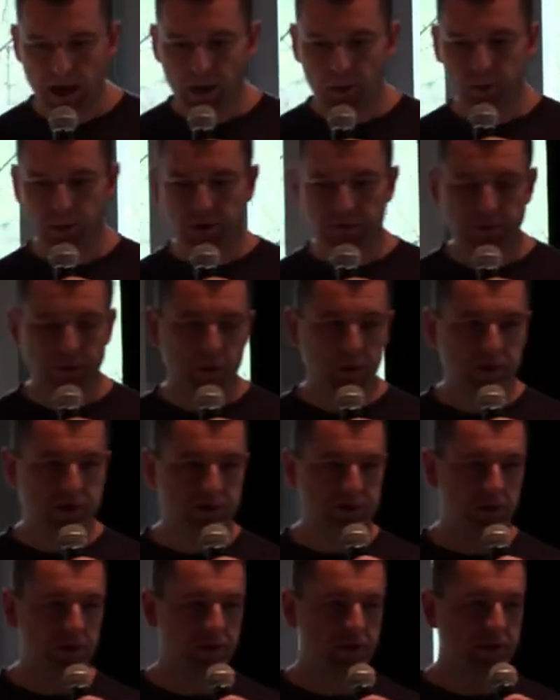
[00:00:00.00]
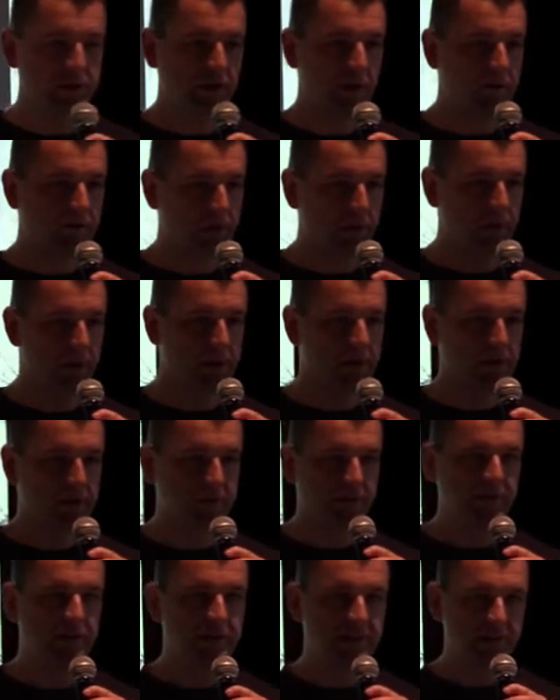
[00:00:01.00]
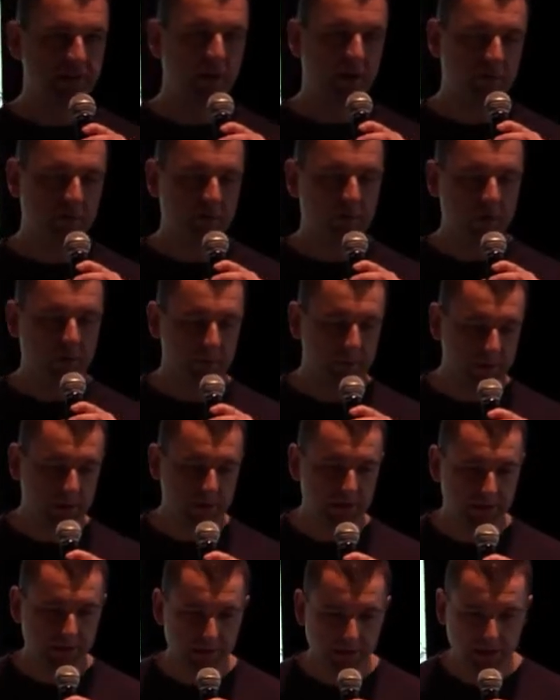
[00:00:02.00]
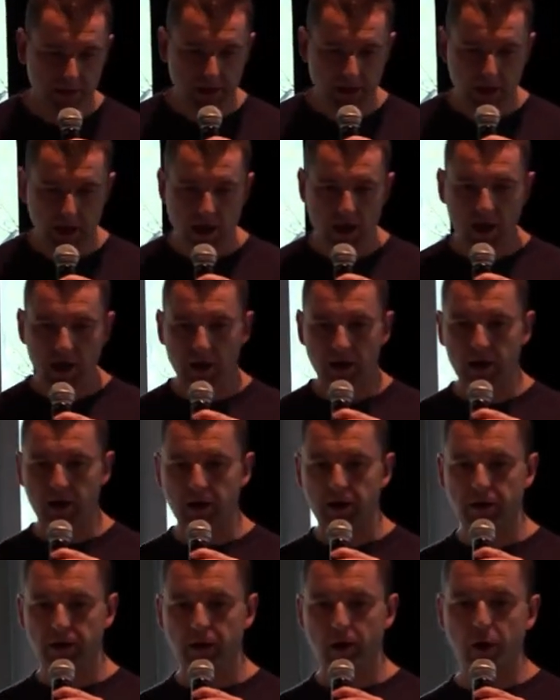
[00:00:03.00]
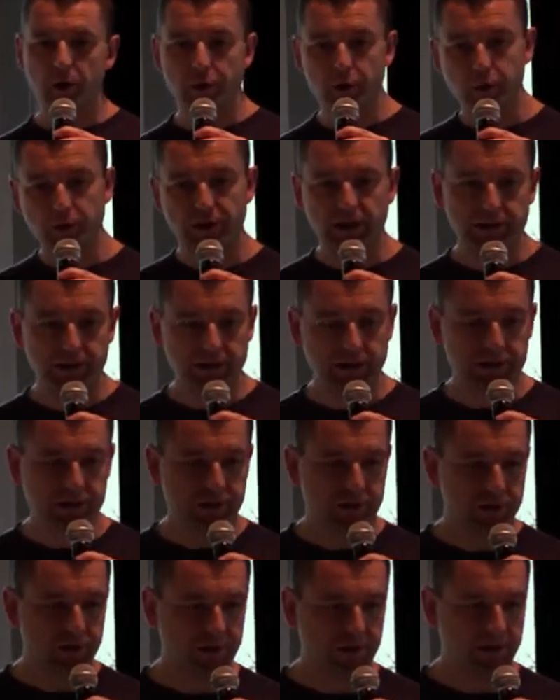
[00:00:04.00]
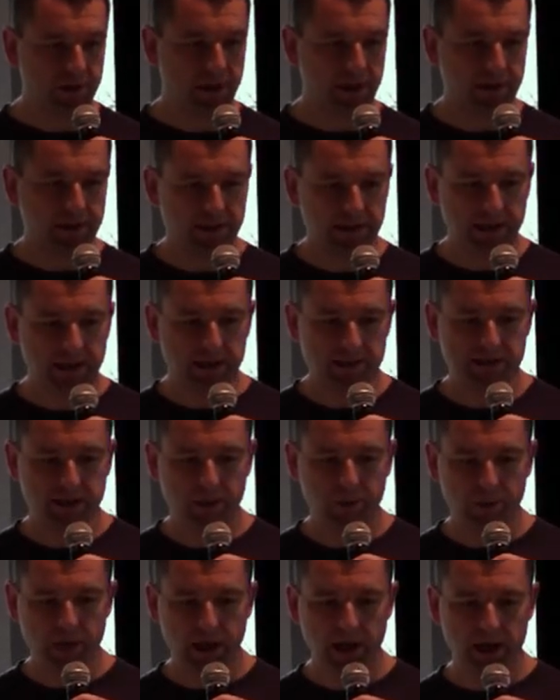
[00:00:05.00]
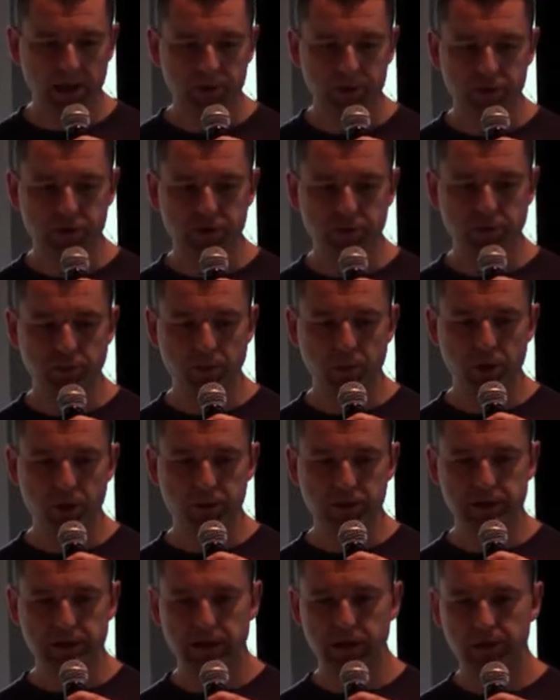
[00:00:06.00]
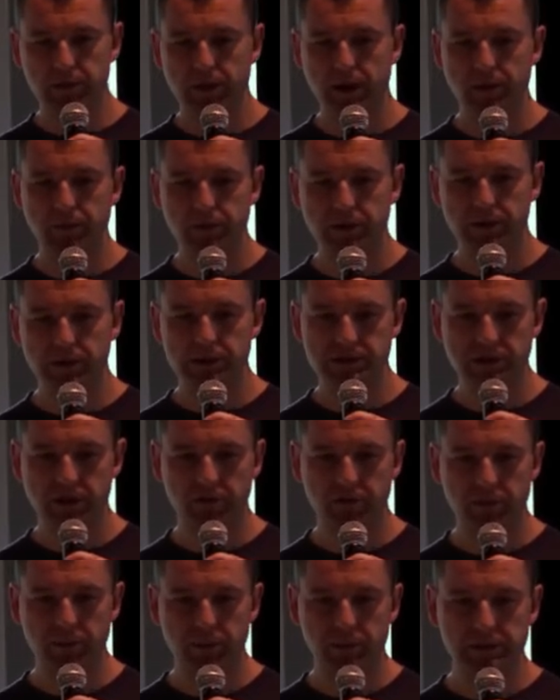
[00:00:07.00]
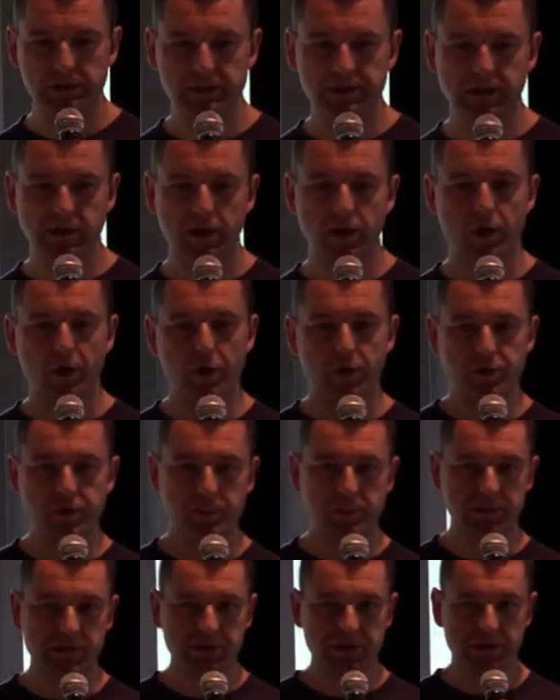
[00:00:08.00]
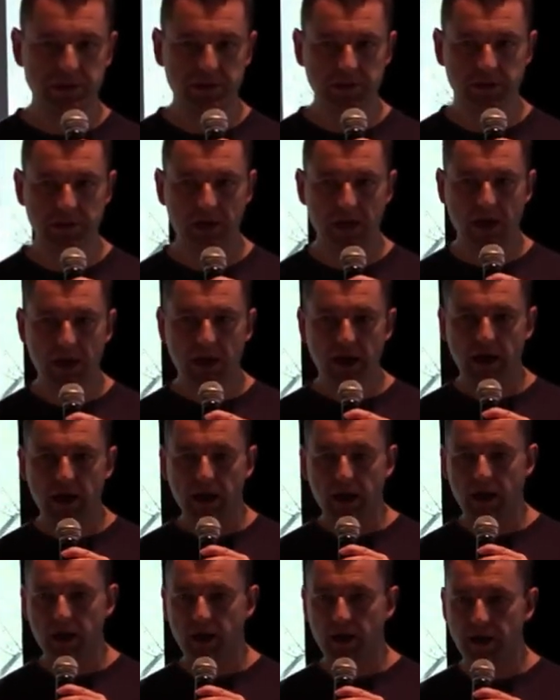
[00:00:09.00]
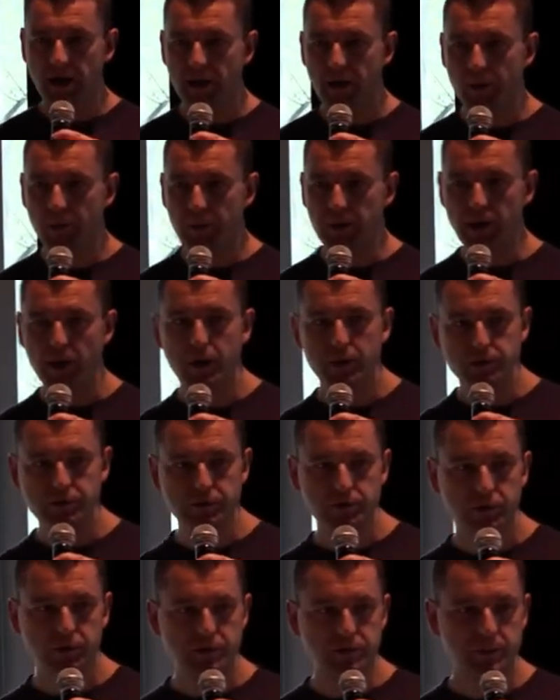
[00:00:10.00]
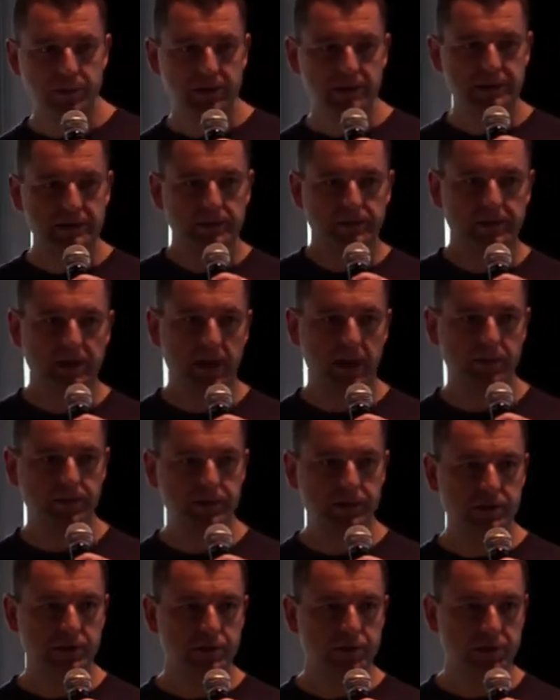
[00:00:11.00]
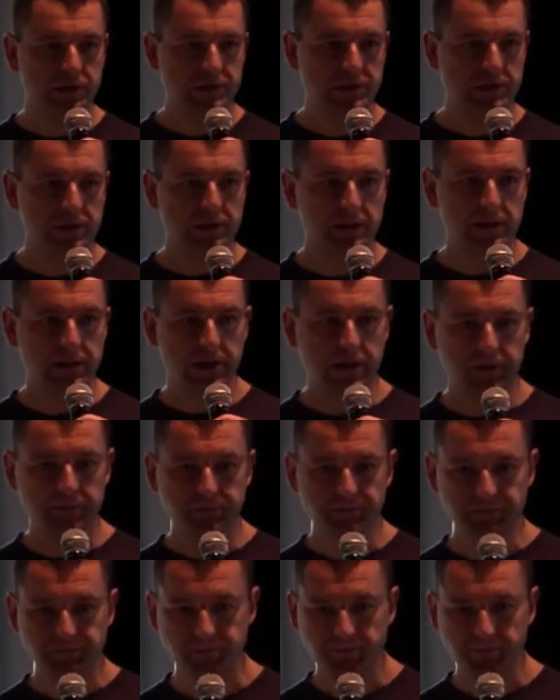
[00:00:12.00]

We focused on discoverability. Although initially the ideas that we had was mostly around the discoverability on the machine, we also spent some time just recently